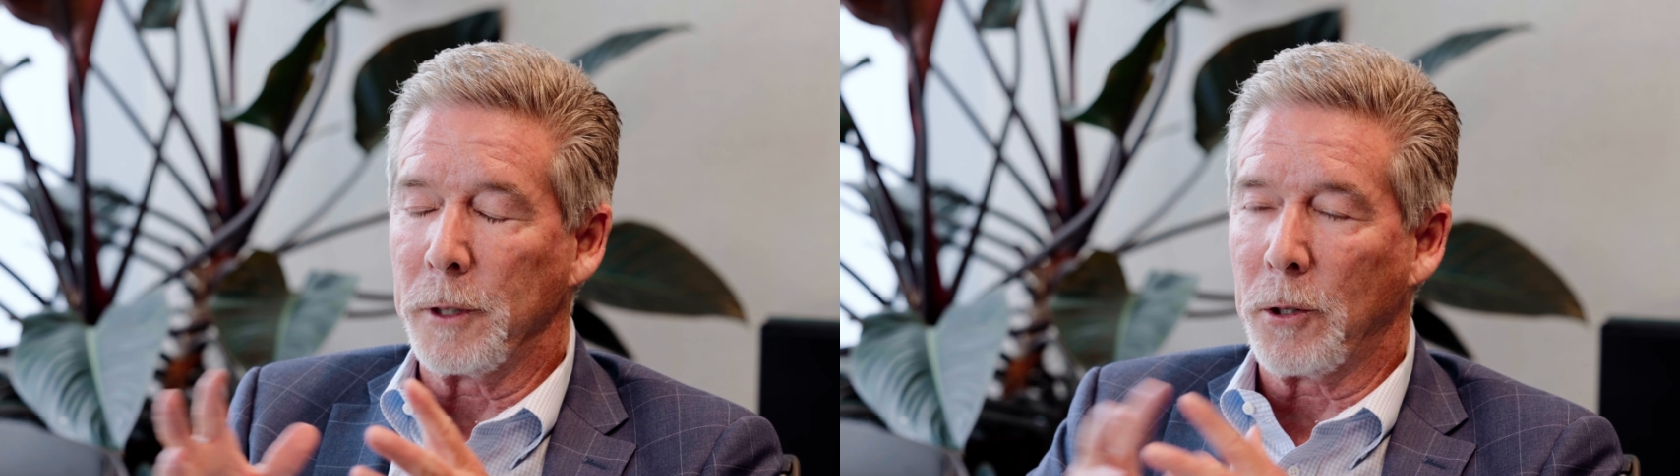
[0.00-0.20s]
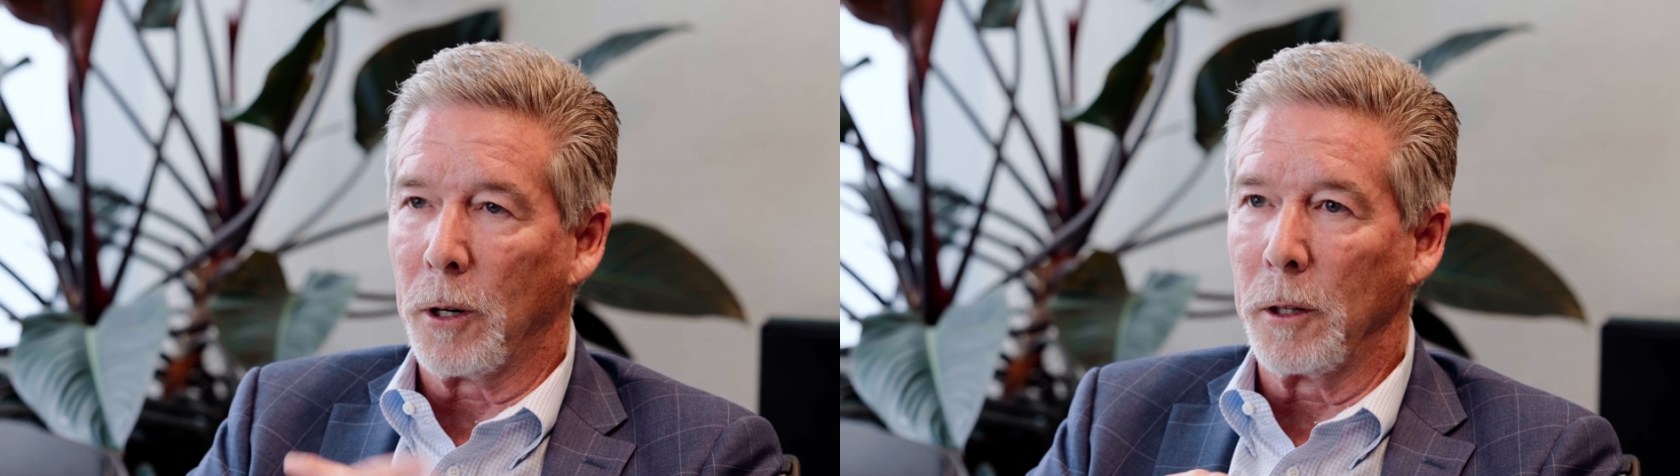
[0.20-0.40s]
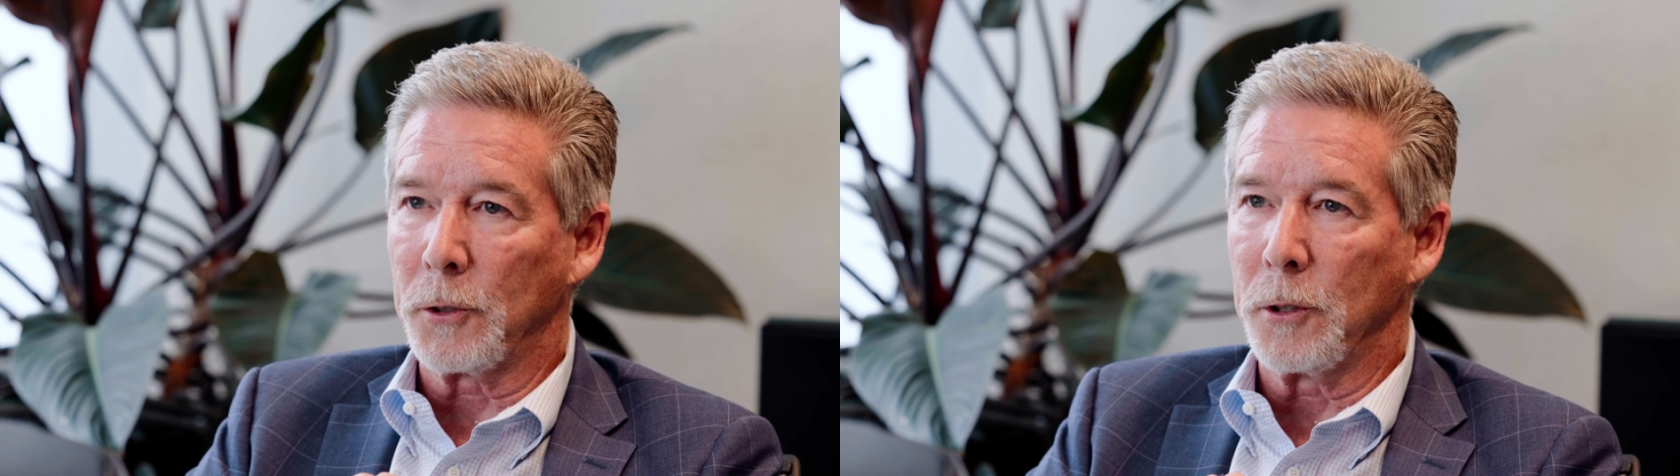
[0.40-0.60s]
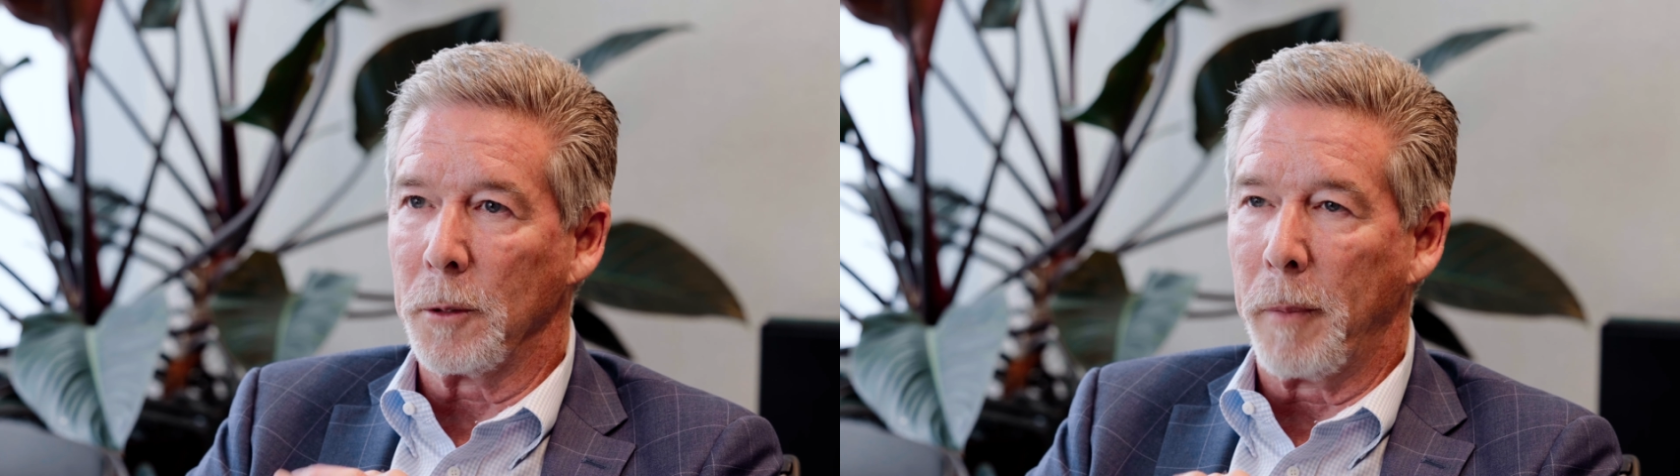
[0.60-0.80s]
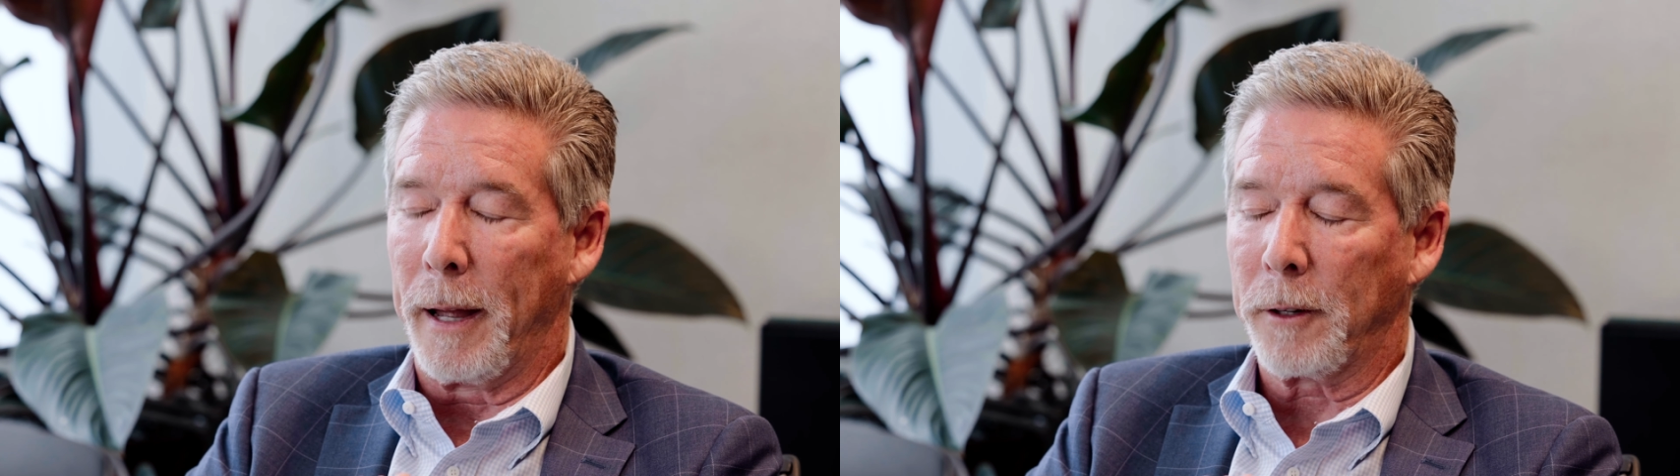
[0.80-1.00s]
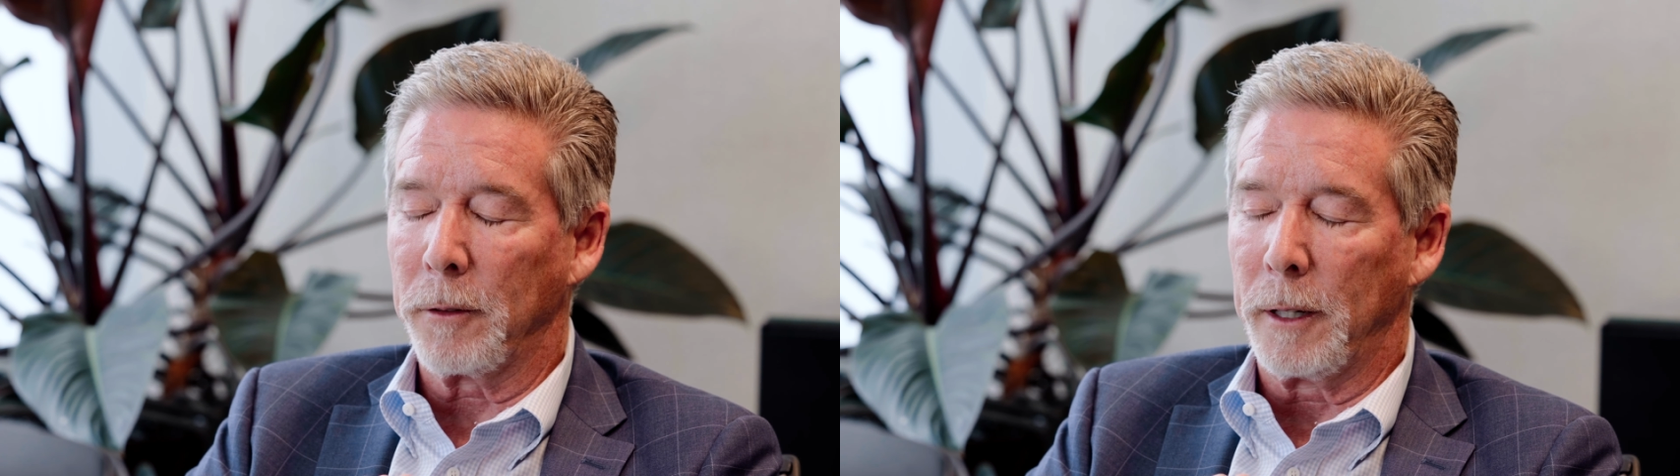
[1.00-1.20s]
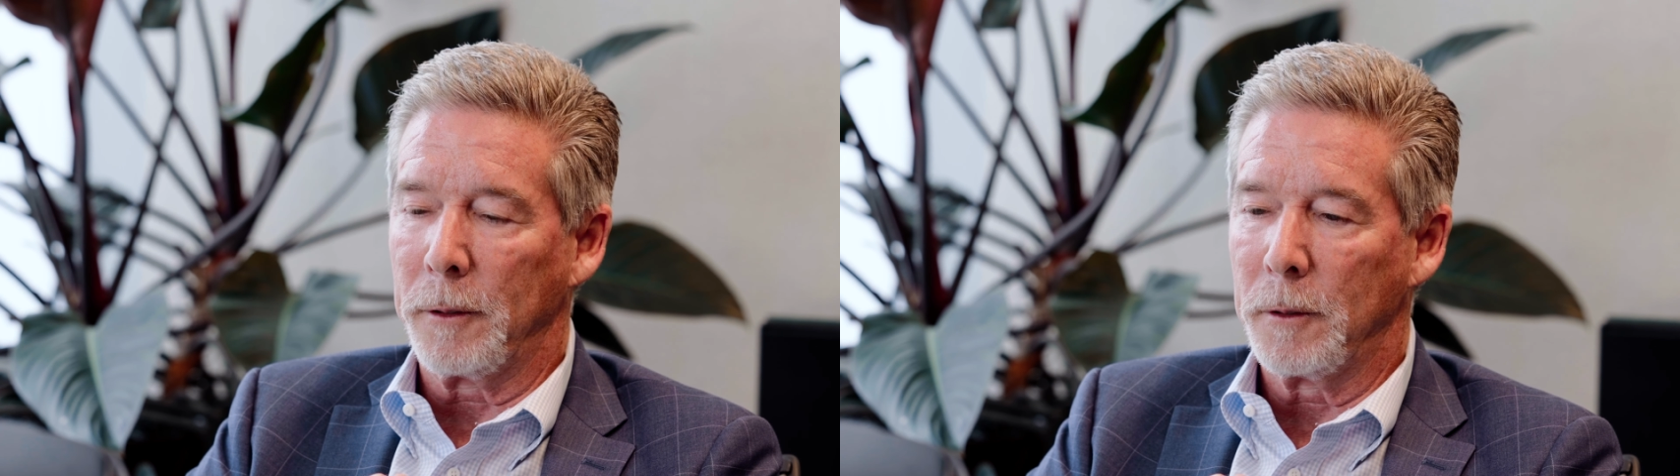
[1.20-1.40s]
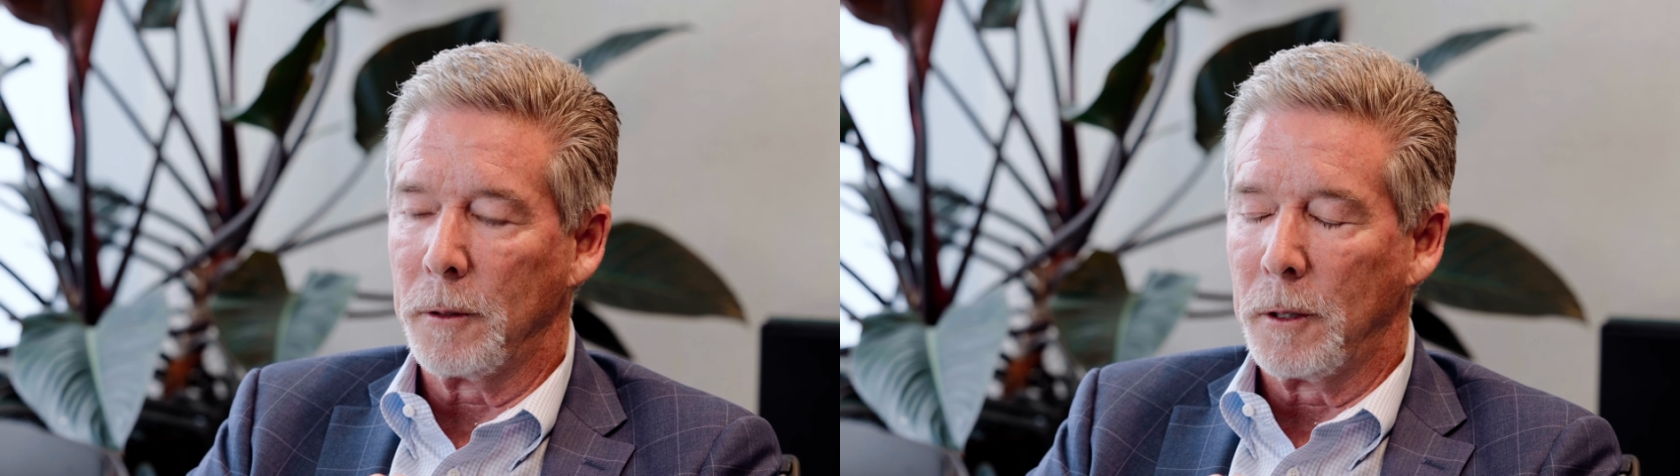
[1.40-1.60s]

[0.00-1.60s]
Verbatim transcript: regardless of their background.